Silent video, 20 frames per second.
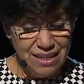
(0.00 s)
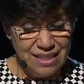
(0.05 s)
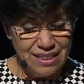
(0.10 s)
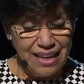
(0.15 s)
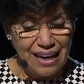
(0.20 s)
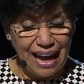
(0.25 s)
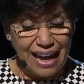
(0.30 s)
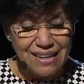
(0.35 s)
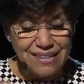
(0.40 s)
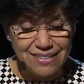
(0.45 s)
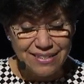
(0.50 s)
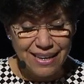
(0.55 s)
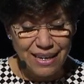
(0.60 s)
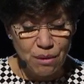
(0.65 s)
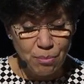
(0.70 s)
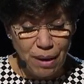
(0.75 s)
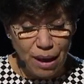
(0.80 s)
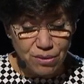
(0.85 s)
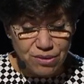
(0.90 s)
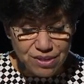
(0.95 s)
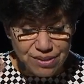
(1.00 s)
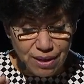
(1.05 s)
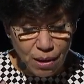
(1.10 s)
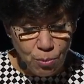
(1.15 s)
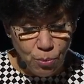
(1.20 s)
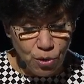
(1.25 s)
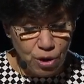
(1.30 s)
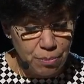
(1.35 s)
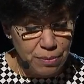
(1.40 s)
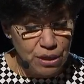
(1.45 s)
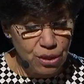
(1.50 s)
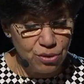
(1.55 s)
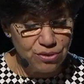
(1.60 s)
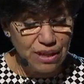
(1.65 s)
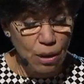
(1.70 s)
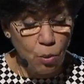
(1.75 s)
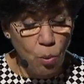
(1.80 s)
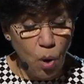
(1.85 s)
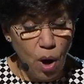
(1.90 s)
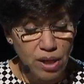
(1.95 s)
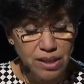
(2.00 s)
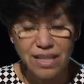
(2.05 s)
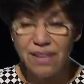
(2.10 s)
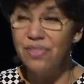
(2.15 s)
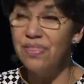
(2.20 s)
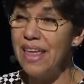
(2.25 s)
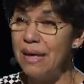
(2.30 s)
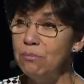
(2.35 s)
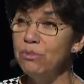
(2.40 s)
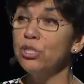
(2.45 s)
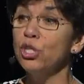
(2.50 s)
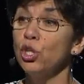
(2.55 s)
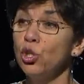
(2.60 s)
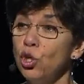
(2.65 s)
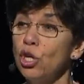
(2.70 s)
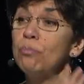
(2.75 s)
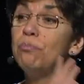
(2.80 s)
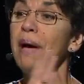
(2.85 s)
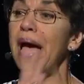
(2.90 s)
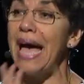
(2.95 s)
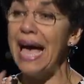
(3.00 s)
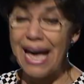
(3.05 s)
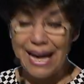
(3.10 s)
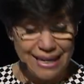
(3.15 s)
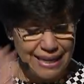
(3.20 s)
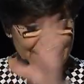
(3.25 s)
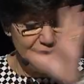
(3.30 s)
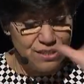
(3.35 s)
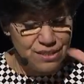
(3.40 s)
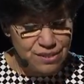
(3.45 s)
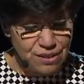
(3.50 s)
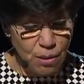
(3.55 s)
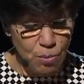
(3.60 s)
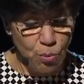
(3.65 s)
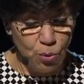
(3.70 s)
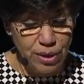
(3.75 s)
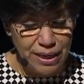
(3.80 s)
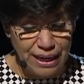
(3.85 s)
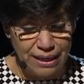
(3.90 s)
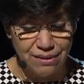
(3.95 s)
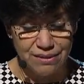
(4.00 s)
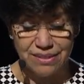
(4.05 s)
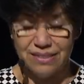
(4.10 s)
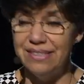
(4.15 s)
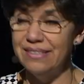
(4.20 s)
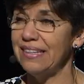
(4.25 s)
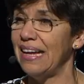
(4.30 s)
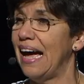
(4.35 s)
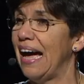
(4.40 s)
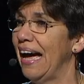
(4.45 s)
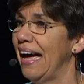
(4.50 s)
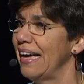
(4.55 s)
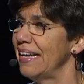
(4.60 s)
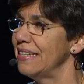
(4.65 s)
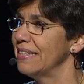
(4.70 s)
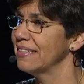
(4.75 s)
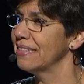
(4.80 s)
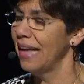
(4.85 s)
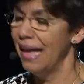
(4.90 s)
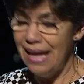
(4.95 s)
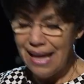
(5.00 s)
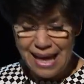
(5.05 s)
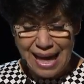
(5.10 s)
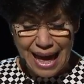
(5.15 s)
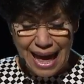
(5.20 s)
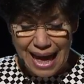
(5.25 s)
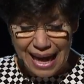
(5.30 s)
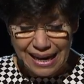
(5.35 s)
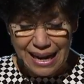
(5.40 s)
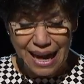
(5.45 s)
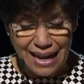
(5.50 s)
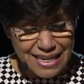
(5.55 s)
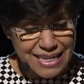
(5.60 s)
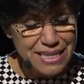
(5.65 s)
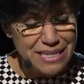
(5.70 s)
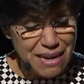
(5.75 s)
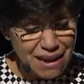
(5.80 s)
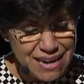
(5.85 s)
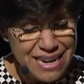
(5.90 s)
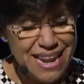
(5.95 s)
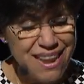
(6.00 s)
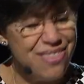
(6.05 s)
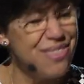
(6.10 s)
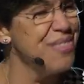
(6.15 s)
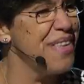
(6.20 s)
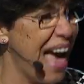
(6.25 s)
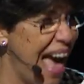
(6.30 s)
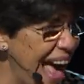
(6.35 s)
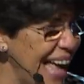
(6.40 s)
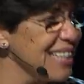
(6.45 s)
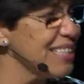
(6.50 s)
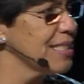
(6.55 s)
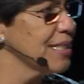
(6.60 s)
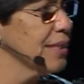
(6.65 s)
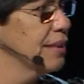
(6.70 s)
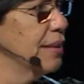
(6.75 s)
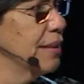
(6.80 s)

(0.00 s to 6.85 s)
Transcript: that I said about someone because I wanted them to look bad in someone else's eyes. Had I done that?